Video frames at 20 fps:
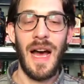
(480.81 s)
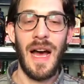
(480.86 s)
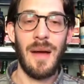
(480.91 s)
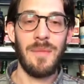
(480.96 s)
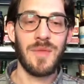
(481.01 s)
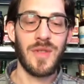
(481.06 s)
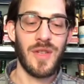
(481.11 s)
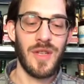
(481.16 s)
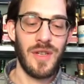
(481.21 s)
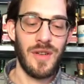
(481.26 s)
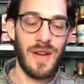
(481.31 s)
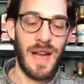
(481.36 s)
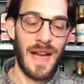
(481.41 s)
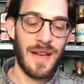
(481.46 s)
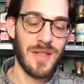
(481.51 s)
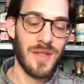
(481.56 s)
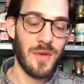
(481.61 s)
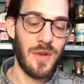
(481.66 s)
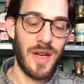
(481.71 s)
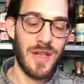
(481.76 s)
So your
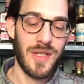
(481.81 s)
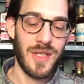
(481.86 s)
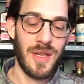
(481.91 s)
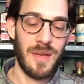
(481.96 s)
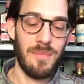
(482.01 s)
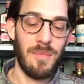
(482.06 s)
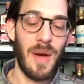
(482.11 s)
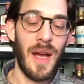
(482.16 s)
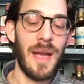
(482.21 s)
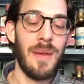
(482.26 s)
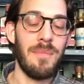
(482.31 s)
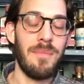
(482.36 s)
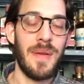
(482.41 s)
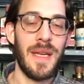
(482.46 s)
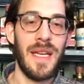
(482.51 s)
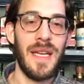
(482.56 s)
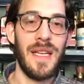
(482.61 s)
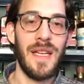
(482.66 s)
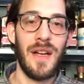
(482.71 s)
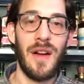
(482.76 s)
next question might
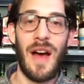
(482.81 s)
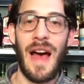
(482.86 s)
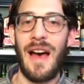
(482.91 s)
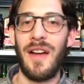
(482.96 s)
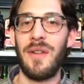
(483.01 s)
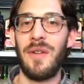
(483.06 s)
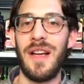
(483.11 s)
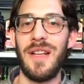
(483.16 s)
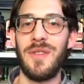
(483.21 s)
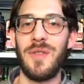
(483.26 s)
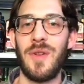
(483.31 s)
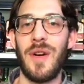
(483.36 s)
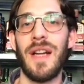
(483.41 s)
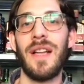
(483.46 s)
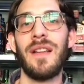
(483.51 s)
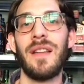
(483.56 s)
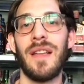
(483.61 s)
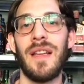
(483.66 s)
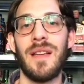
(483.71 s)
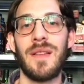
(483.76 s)
be, you know, how do I
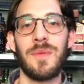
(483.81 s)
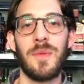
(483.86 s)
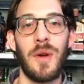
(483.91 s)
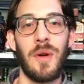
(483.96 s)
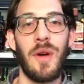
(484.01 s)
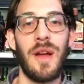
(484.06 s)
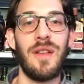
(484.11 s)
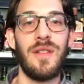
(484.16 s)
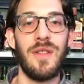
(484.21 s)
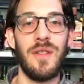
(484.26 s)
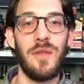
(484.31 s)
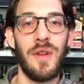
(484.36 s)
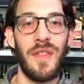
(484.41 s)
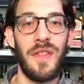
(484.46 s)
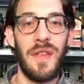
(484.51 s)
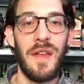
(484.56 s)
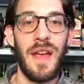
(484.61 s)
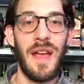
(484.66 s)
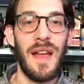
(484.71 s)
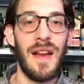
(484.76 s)
drink this? What do I do
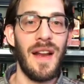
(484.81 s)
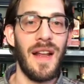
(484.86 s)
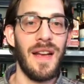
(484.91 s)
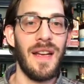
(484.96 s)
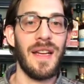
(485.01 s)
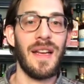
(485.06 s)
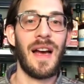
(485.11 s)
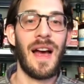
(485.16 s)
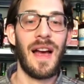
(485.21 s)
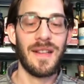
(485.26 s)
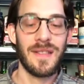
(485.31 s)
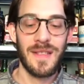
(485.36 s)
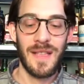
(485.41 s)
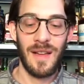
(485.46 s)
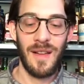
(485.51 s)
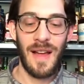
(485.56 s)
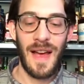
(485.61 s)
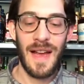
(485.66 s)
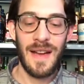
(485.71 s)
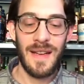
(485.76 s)
with it? Any
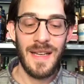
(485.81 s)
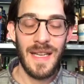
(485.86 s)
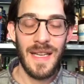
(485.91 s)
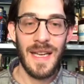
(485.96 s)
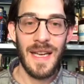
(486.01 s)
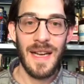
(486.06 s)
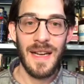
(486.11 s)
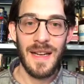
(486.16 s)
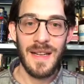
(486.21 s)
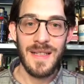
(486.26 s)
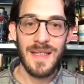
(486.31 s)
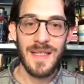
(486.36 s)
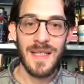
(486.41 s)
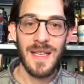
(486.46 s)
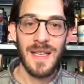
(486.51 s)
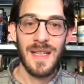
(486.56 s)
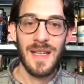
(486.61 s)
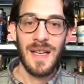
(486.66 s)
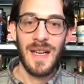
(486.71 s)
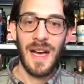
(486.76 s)
cocktail ideas?
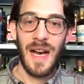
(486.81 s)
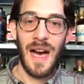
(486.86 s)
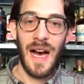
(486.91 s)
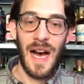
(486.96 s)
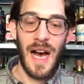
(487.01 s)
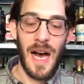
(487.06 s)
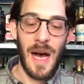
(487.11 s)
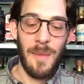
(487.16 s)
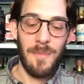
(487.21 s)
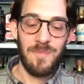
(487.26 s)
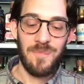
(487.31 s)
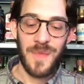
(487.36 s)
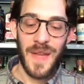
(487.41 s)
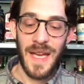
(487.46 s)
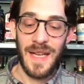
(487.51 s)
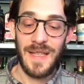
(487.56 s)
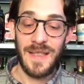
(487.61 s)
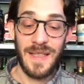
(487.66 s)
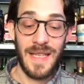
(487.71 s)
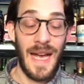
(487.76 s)

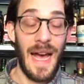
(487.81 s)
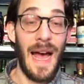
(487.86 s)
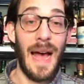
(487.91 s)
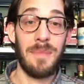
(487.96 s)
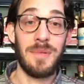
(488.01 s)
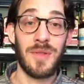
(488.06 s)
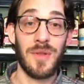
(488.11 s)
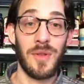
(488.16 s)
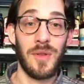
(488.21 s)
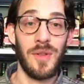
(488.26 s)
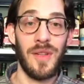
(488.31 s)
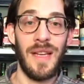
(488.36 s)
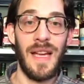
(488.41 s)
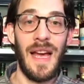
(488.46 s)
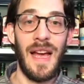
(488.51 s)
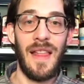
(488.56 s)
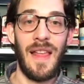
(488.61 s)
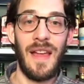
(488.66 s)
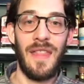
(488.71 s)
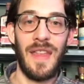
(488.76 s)
And yeah, absolutely.
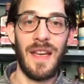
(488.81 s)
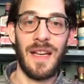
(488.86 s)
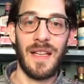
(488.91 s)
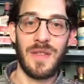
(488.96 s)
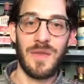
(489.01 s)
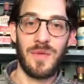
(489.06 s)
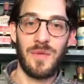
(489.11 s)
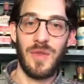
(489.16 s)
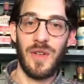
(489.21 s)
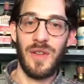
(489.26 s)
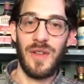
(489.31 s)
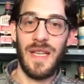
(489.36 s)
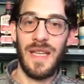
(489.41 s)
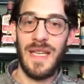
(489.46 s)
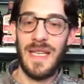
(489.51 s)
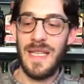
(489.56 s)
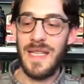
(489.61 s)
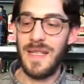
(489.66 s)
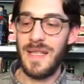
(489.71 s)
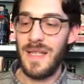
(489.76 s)
I think it's really
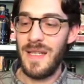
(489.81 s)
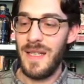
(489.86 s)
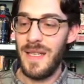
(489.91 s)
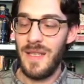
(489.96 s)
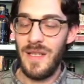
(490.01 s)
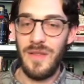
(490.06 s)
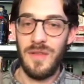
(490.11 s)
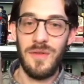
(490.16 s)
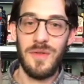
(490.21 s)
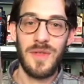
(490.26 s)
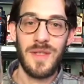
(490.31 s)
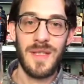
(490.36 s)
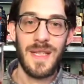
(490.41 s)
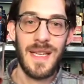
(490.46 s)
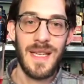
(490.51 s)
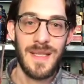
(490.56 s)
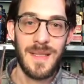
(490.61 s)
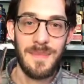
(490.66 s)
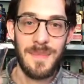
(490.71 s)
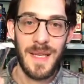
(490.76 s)
easy to use
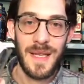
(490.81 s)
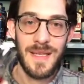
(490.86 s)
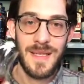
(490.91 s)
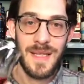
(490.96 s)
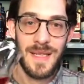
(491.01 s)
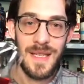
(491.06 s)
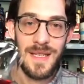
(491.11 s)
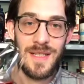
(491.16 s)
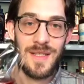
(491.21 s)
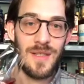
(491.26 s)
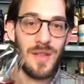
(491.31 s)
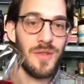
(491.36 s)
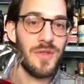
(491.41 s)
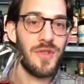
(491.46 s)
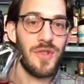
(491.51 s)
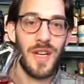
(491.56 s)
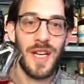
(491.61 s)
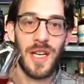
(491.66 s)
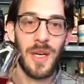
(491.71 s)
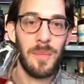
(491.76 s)
this because it is so
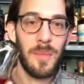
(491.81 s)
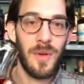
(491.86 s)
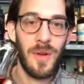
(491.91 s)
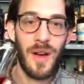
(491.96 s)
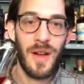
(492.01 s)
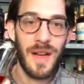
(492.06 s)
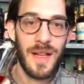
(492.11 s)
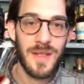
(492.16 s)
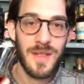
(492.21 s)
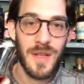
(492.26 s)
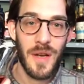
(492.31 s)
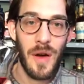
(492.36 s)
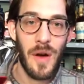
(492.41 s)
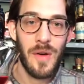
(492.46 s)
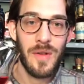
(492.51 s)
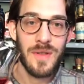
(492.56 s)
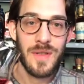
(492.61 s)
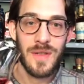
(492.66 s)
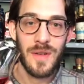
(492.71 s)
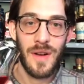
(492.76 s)
drinkable on its
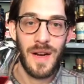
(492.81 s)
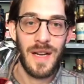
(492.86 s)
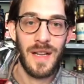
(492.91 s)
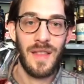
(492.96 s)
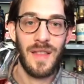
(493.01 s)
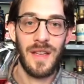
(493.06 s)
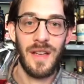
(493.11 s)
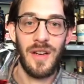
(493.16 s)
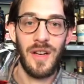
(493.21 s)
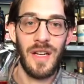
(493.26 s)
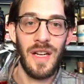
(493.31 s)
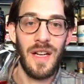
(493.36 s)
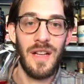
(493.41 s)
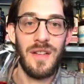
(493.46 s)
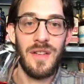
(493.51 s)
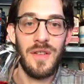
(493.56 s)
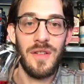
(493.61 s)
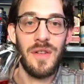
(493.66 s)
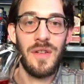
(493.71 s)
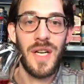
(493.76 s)
own. So anything you're going to
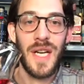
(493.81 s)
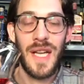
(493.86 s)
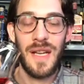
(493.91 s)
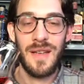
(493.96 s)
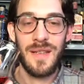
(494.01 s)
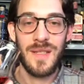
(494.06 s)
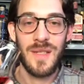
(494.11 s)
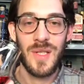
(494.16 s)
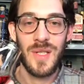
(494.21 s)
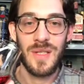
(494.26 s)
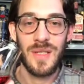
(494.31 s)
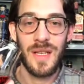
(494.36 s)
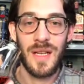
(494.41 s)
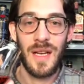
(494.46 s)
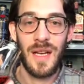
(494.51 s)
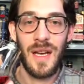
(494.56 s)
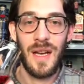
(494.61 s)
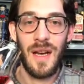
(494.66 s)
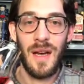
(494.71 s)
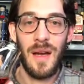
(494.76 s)
do to it is just going
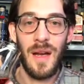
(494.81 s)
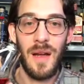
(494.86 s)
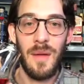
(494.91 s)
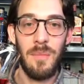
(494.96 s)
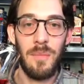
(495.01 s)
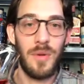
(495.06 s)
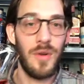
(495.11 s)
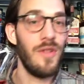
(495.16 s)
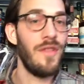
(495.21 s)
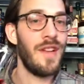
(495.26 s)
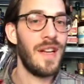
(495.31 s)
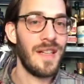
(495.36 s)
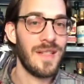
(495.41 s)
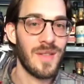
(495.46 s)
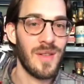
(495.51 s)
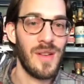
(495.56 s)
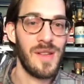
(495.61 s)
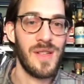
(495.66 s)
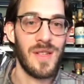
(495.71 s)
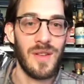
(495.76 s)
to improve it as
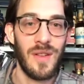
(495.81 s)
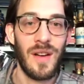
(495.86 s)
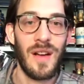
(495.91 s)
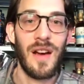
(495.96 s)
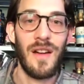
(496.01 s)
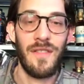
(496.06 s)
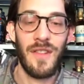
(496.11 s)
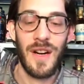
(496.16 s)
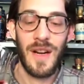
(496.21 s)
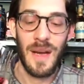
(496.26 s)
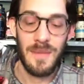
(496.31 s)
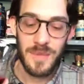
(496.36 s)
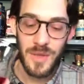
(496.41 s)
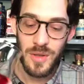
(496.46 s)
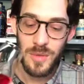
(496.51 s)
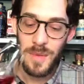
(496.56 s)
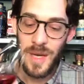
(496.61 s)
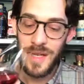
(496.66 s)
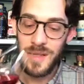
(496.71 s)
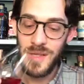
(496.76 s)
long as you don't cover it up
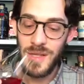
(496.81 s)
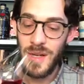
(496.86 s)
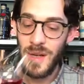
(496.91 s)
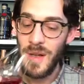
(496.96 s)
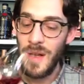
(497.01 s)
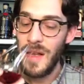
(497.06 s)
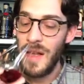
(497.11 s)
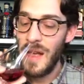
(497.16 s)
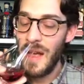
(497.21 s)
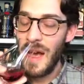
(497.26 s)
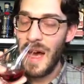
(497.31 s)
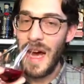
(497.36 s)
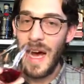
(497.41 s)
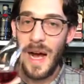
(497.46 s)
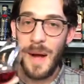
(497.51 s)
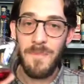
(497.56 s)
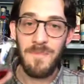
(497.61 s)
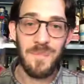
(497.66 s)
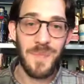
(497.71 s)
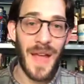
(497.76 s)
too much.
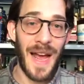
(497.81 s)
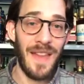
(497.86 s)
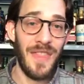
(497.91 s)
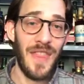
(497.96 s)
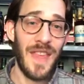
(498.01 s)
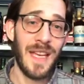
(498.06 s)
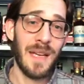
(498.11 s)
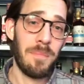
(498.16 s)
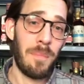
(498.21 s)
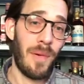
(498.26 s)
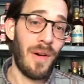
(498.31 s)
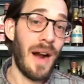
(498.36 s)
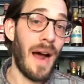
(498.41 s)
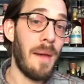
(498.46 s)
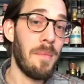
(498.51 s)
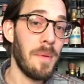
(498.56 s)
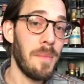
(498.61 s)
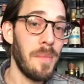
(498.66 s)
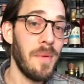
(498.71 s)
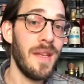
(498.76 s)
I think
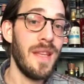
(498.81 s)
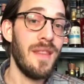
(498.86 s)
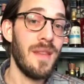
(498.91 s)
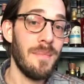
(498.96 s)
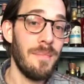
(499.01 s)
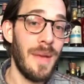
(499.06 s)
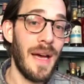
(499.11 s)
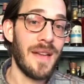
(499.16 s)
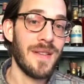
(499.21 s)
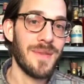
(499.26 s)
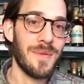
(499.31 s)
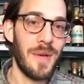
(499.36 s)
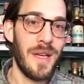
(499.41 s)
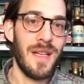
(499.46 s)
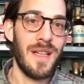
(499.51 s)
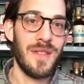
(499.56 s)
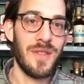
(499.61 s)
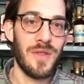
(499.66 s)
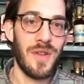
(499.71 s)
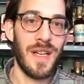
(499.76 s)
probably the best way
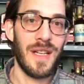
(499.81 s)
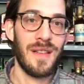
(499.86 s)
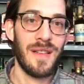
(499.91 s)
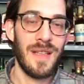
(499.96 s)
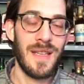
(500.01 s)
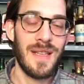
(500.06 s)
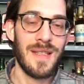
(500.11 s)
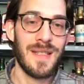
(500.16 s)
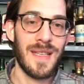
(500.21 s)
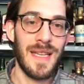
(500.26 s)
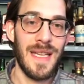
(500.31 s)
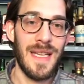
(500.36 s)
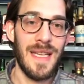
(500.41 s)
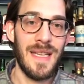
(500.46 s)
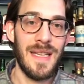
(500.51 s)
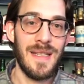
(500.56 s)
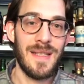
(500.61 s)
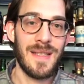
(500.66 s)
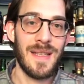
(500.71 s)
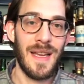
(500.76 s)
to drink this
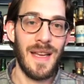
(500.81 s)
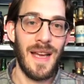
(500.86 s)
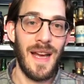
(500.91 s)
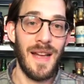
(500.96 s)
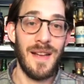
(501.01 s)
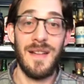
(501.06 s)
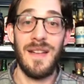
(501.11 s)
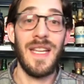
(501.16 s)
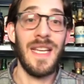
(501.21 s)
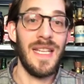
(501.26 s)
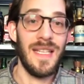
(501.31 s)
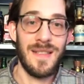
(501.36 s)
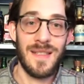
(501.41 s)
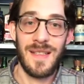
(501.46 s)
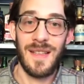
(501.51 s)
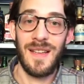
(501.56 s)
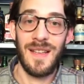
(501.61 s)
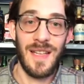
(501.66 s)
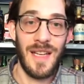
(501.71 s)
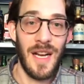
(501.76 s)
is
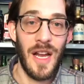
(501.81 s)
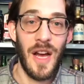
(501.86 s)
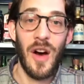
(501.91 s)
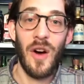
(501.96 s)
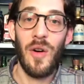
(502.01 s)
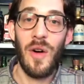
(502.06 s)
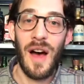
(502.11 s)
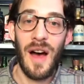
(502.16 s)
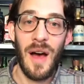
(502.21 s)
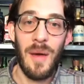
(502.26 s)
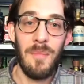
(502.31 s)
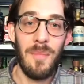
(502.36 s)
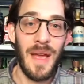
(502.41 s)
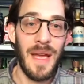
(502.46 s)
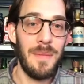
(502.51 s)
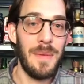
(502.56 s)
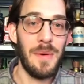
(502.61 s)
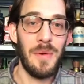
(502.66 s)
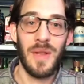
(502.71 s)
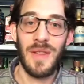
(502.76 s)
neat, you know,
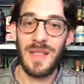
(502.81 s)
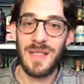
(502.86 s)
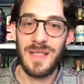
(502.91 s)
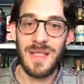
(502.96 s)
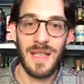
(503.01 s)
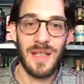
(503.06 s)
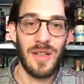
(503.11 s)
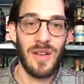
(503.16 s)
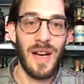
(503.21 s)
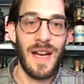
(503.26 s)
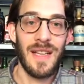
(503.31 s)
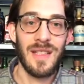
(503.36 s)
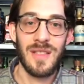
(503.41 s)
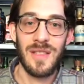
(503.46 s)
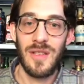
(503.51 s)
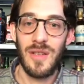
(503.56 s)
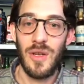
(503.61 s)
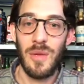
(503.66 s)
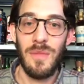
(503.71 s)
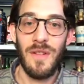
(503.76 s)
maybe with a single ice
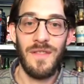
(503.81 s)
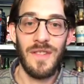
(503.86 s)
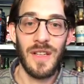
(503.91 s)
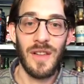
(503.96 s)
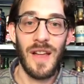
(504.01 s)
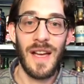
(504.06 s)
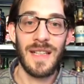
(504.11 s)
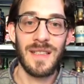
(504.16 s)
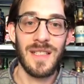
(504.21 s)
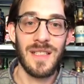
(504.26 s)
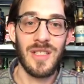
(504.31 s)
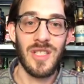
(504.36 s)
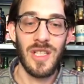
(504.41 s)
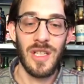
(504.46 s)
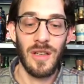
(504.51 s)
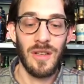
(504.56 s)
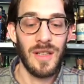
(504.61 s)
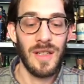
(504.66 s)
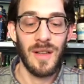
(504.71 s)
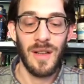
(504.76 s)
cube if you like to
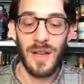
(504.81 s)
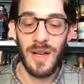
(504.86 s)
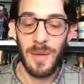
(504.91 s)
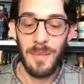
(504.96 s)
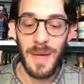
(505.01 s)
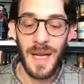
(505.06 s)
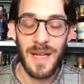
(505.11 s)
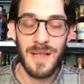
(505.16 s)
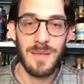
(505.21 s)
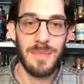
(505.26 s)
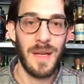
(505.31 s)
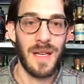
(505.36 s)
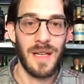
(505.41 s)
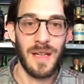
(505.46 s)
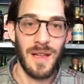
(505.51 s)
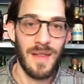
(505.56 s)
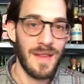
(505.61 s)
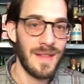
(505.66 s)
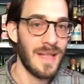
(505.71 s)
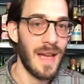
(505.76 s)
chill it a little bit, depending
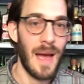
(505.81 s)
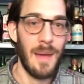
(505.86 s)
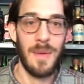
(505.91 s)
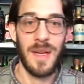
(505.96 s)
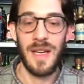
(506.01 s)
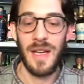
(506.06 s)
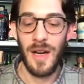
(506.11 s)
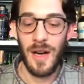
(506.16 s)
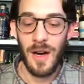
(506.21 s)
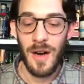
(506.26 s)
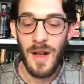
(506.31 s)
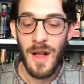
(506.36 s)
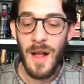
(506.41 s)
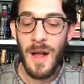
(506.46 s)
on the time of year.